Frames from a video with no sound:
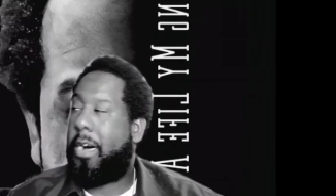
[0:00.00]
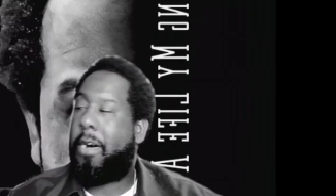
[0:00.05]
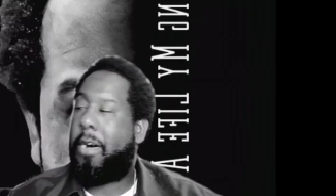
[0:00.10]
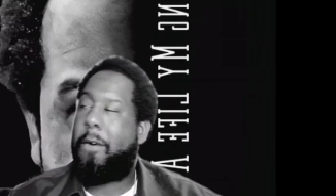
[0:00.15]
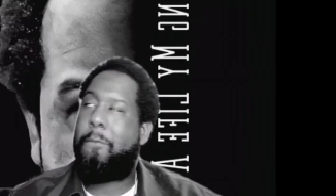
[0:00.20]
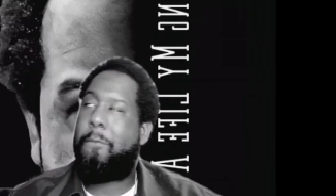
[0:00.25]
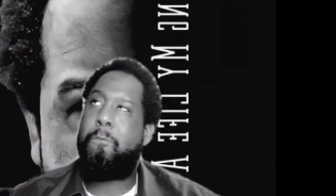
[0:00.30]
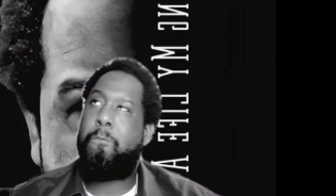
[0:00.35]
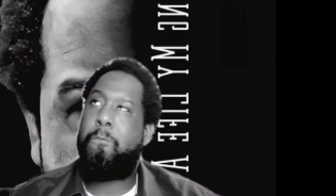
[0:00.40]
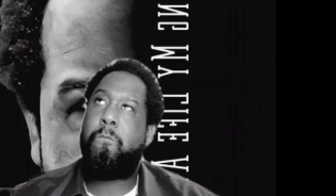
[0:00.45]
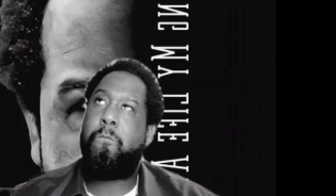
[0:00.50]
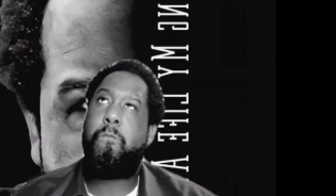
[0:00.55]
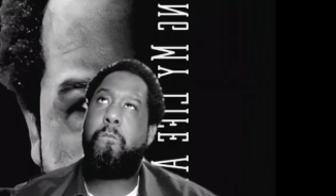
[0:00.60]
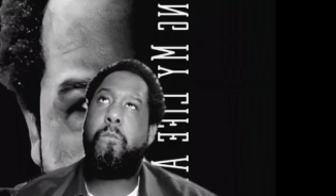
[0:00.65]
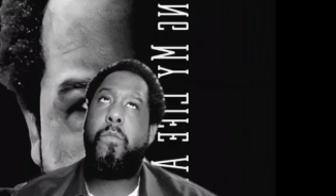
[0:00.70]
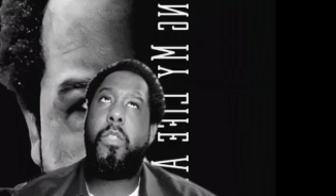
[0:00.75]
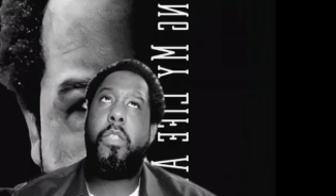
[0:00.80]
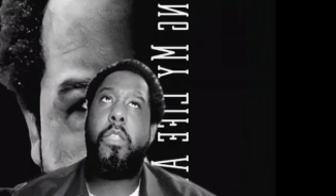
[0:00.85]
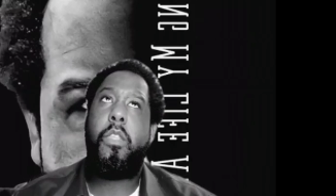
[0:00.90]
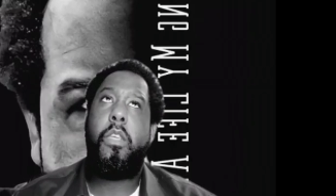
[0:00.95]

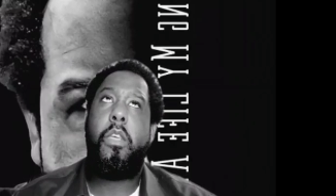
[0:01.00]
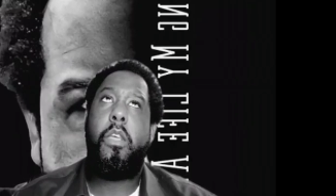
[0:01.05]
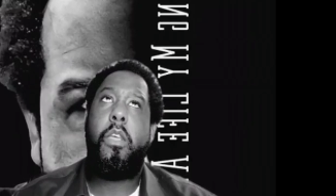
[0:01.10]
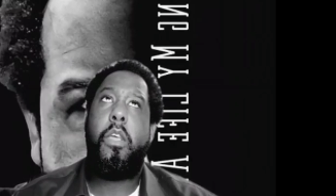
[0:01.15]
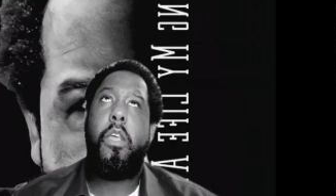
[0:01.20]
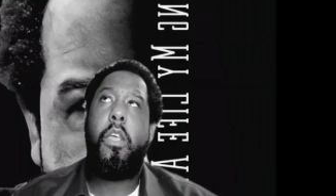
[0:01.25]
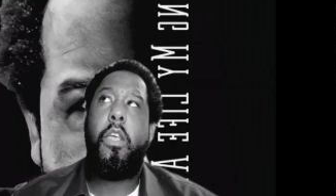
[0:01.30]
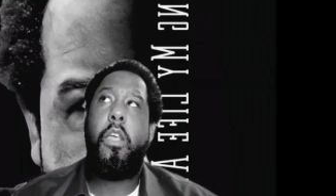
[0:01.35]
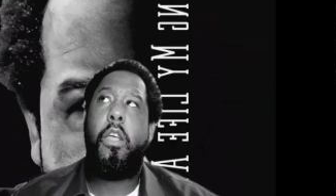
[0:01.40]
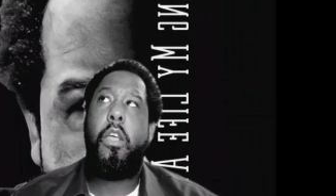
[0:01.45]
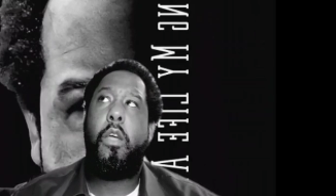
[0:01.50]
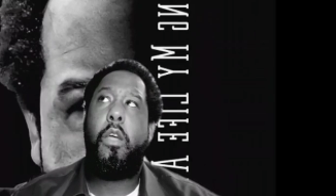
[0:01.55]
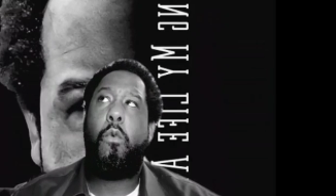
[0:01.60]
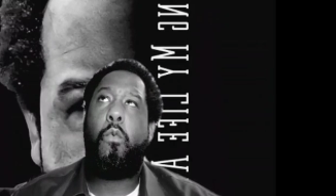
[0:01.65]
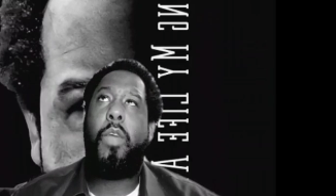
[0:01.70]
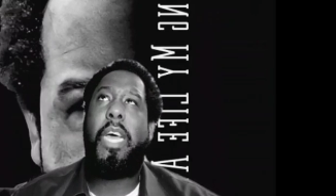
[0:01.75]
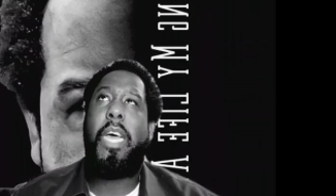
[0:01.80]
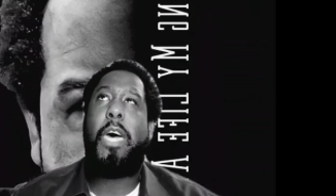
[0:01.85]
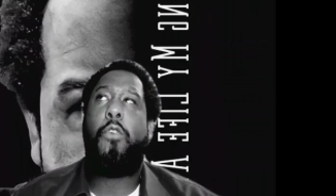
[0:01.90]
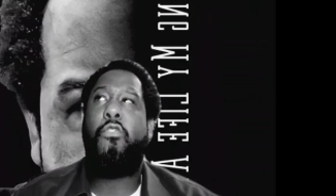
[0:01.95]

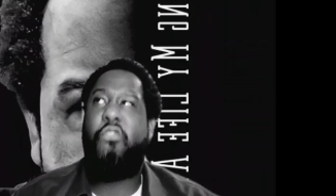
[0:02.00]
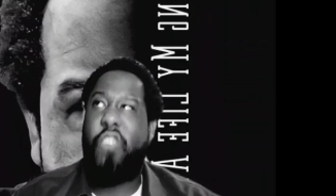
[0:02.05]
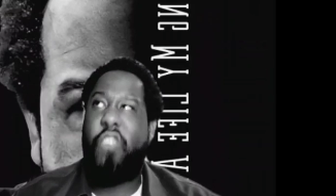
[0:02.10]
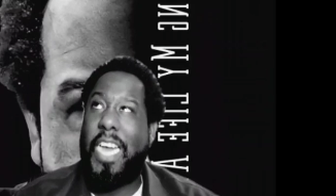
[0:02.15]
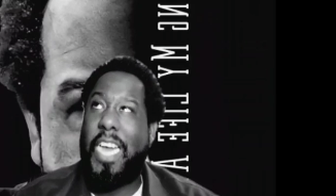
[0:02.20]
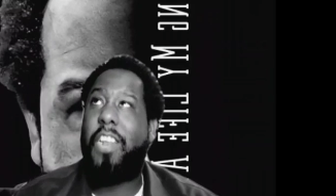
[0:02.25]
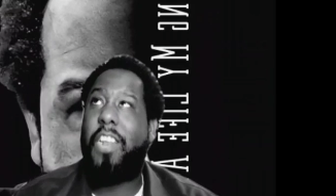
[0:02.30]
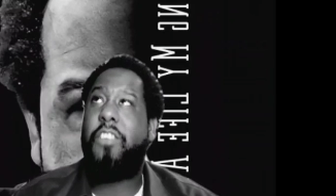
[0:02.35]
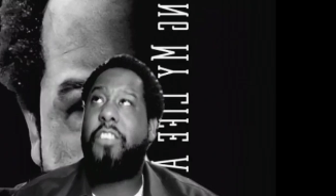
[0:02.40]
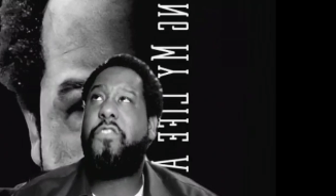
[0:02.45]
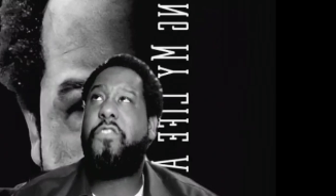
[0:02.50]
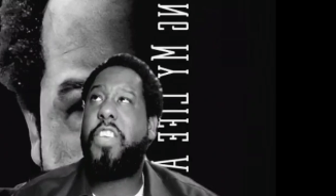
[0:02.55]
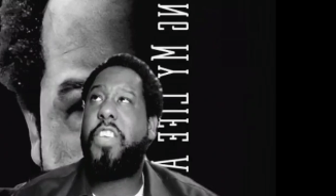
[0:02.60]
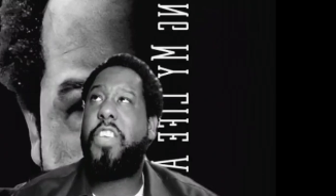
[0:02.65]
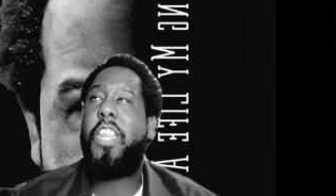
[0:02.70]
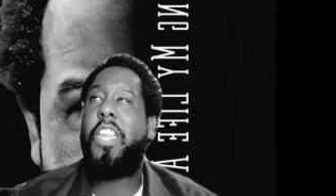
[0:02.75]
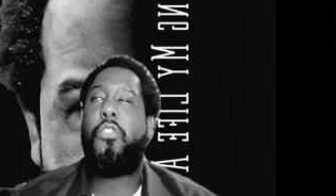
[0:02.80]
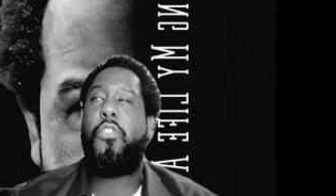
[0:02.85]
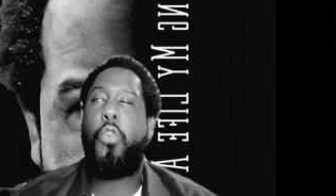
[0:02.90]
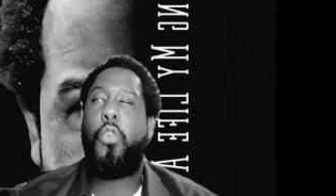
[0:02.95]
What I was
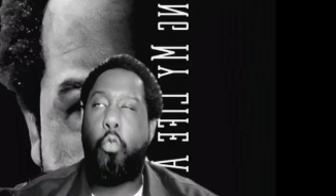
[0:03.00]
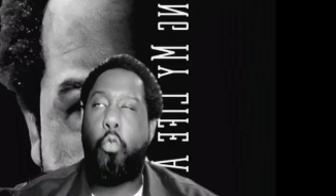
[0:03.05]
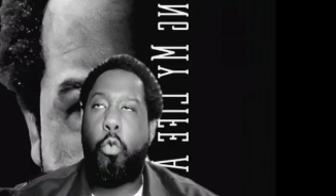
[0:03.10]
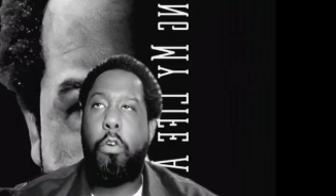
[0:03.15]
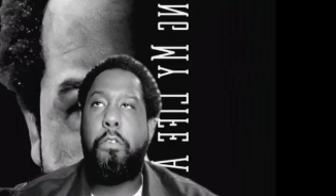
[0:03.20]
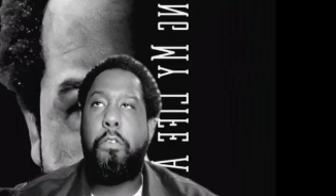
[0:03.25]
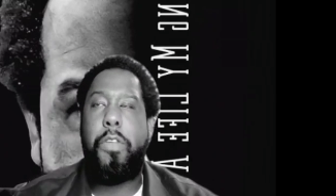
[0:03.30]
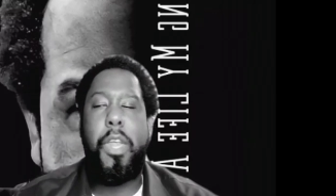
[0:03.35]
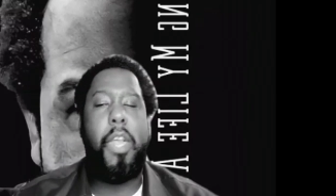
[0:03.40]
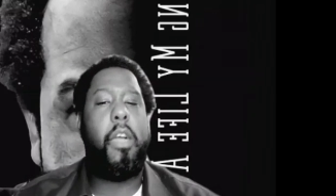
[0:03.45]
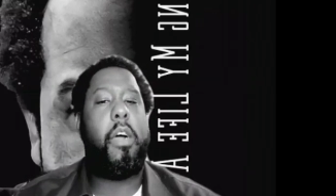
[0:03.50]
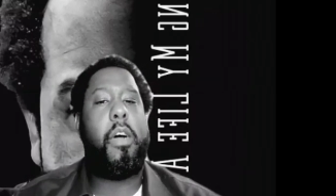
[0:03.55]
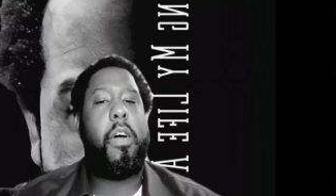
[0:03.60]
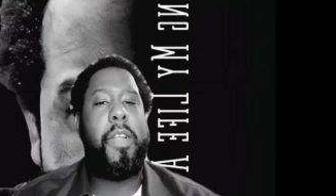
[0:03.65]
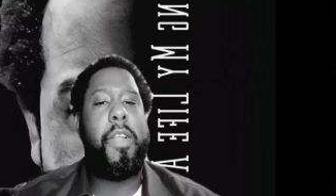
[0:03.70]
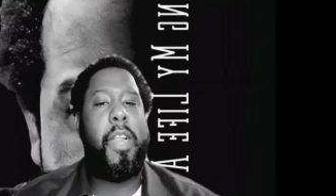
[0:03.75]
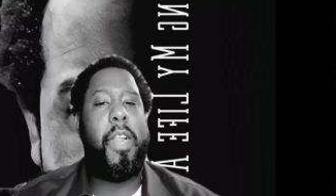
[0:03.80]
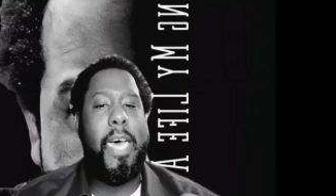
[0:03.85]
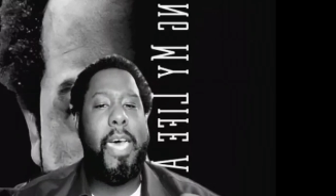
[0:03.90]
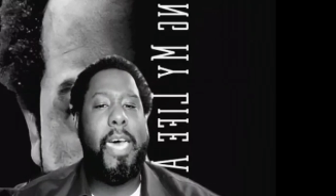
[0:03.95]
challenging is the wording
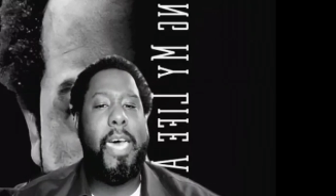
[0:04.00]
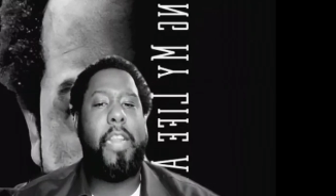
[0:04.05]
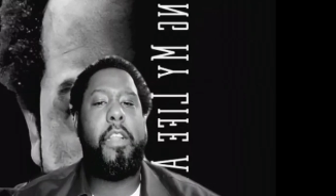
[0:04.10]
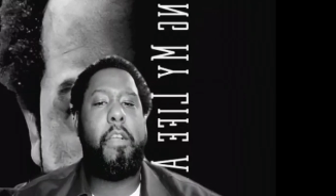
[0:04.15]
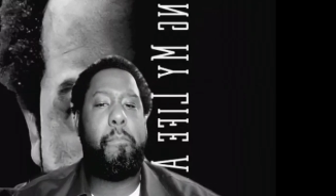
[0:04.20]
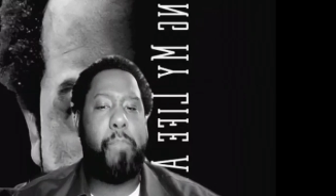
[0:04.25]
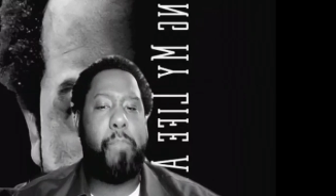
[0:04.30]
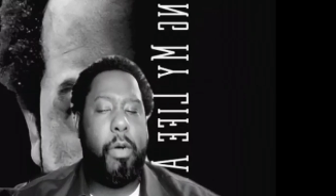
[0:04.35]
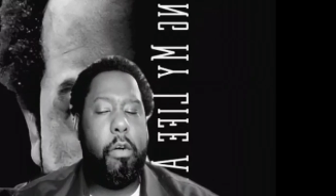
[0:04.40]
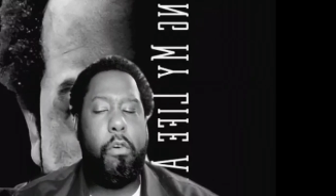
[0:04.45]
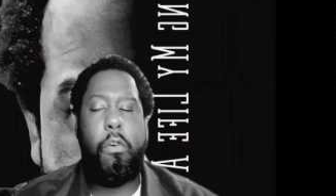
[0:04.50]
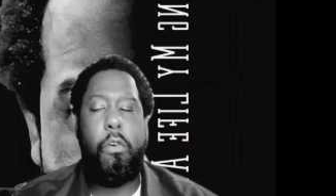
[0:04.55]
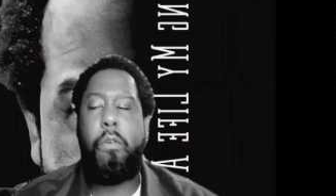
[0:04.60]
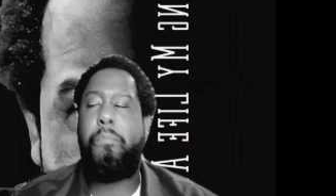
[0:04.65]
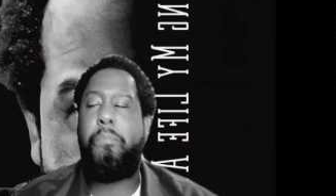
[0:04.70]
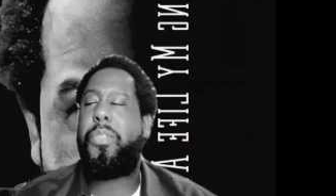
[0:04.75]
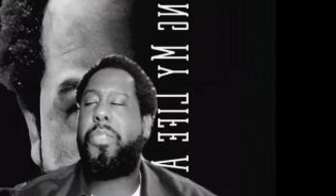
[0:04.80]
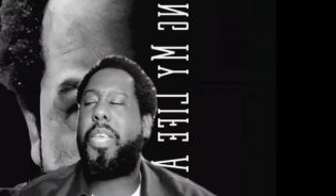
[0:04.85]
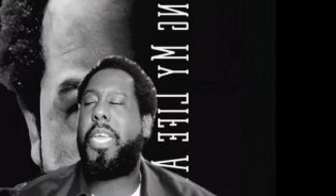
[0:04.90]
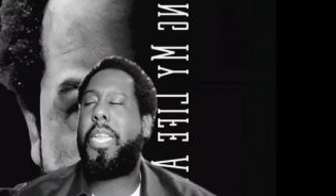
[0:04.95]
on a lot of the
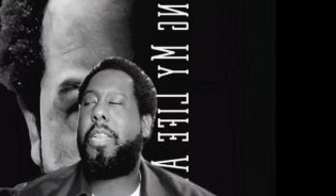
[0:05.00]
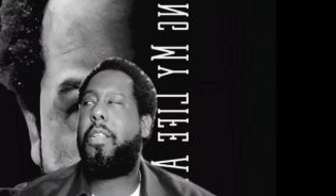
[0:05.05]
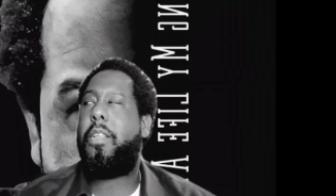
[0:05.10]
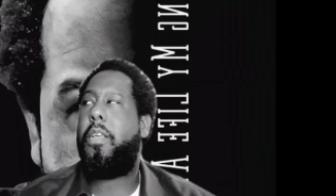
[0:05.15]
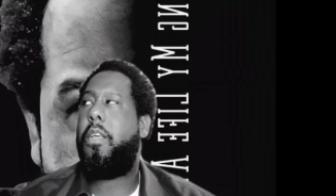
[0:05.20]
poems